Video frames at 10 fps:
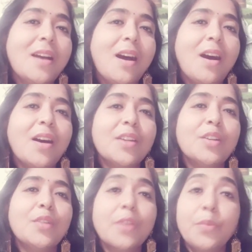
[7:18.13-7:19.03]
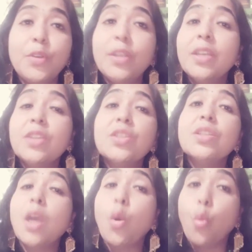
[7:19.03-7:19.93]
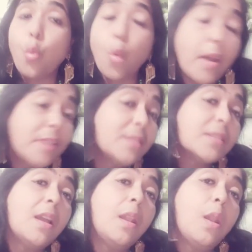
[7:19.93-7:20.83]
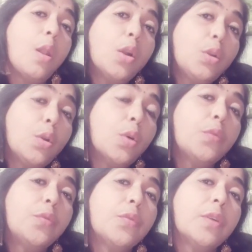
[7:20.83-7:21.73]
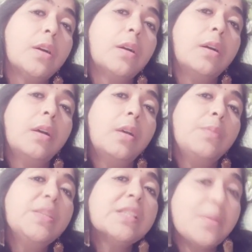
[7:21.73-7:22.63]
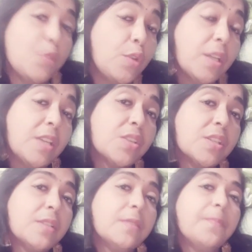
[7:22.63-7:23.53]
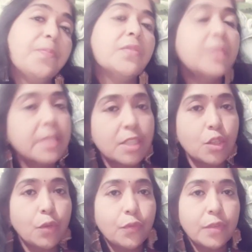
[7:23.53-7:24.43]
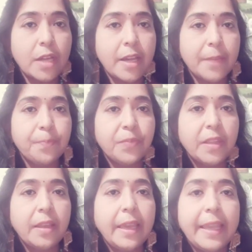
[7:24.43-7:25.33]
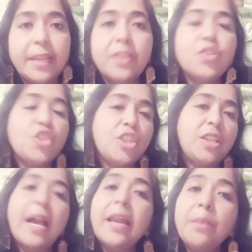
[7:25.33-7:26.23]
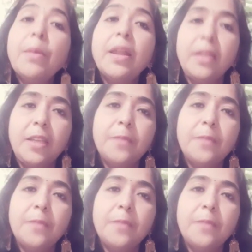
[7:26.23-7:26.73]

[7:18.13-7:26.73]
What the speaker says: Art of communication avoids a lot of miscommunication, waste of time, energy, and money.